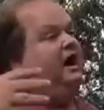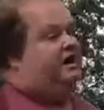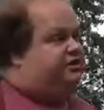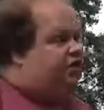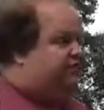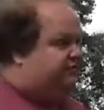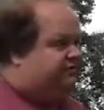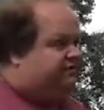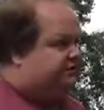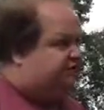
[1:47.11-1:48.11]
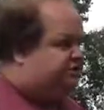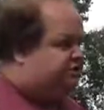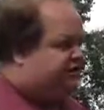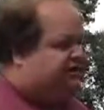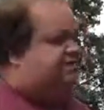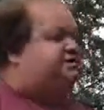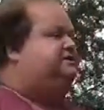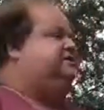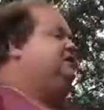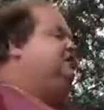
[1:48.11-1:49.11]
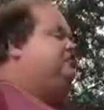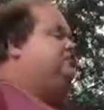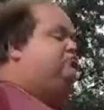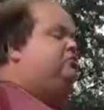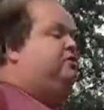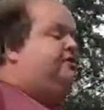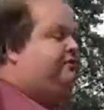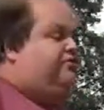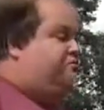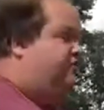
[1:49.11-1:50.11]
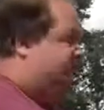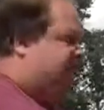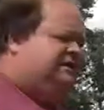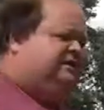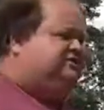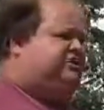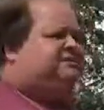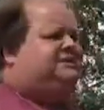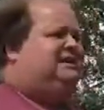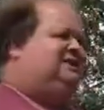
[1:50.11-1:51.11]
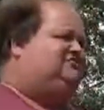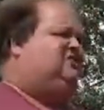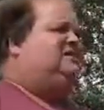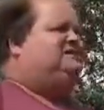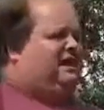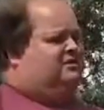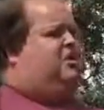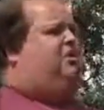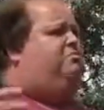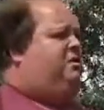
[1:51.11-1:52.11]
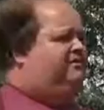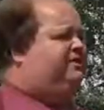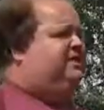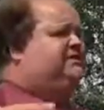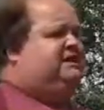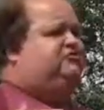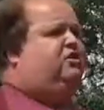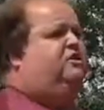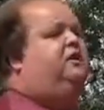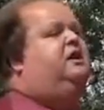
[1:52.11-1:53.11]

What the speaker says: other conflict resolution strategies, you remove external stresses like drugs, alcohol, poverty, etc.